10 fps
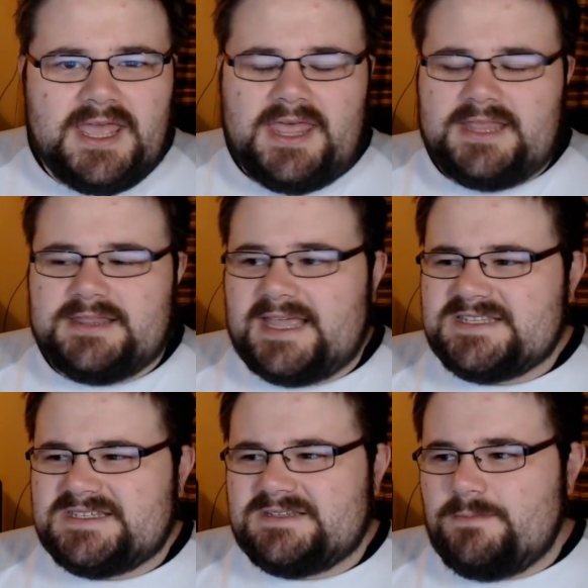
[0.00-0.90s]

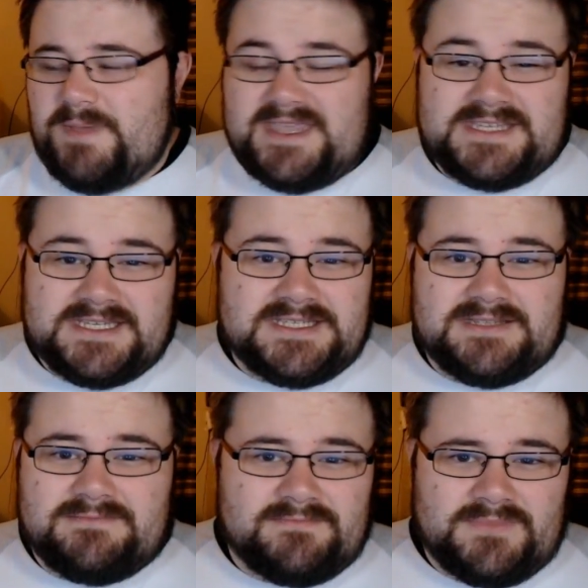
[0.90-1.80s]
That's the basis
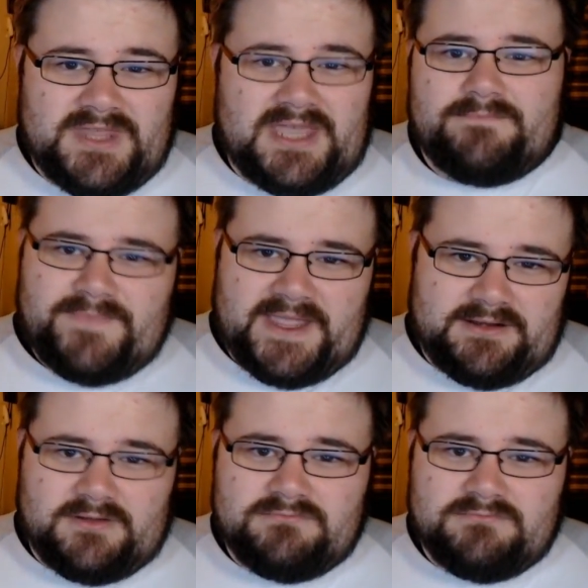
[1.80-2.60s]
that I know.